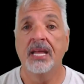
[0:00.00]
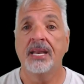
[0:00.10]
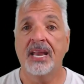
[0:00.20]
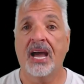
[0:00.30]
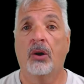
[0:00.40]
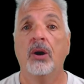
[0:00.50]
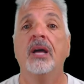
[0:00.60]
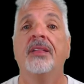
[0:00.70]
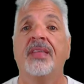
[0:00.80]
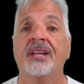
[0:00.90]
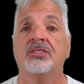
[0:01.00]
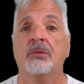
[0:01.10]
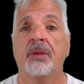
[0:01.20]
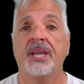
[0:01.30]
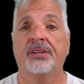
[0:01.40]
Now, that
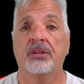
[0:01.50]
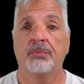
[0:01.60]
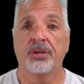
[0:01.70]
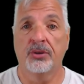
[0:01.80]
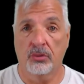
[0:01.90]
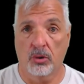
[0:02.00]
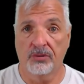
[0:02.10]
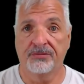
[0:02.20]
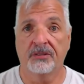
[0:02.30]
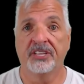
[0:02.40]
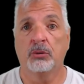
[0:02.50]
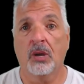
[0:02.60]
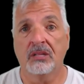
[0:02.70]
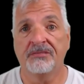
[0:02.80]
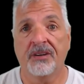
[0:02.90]
domain could be your own fully
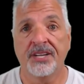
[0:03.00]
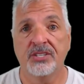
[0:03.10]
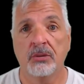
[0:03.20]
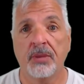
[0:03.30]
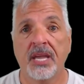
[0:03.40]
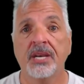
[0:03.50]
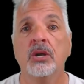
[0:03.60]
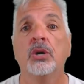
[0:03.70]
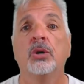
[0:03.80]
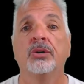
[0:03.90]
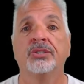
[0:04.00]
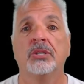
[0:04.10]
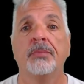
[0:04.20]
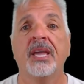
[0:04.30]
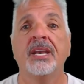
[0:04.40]
qualified domain or a
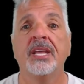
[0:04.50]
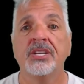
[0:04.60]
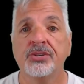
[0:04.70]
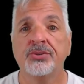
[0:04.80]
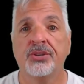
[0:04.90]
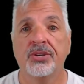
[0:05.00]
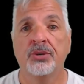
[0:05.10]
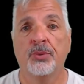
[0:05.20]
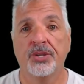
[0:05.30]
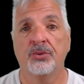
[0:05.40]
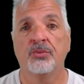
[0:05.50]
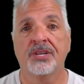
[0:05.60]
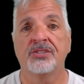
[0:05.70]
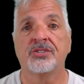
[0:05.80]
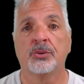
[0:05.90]
domain issued to you when you
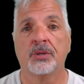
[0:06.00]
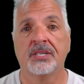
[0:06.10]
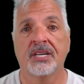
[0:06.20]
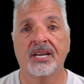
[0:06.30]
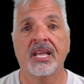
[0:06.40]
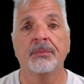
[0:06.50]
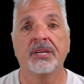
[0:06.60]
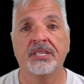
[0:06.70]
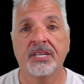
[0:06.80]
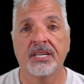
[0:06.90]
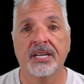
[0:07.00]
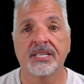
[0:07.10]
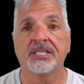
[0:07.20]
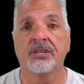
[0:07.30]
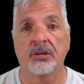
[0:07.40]
register with a Dynamic DNS
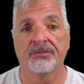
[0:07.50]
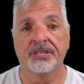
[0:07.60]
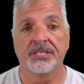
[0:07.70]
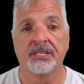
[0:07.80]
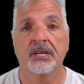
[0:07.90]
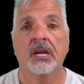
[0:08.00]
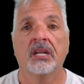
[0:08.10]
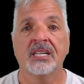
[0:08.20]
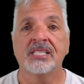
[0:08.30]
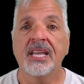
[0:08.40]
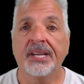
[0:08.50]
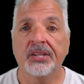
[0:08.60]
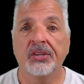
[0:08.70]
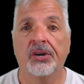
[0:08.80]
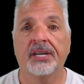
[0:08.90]
service. Let's take a
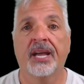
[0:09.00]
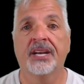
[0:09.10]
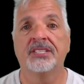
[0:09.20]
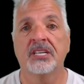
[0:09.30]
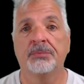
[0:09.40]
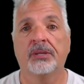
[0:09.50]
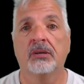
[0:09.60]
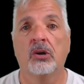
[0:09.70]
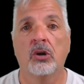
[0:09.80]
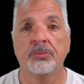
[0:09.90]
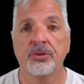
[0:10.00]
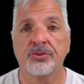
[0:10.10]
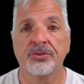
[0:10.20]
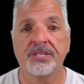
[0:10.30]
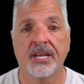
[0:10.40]
look at a typical home
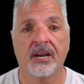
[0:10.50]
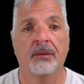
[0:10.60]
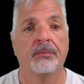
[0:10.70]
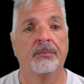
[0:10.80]
user setup.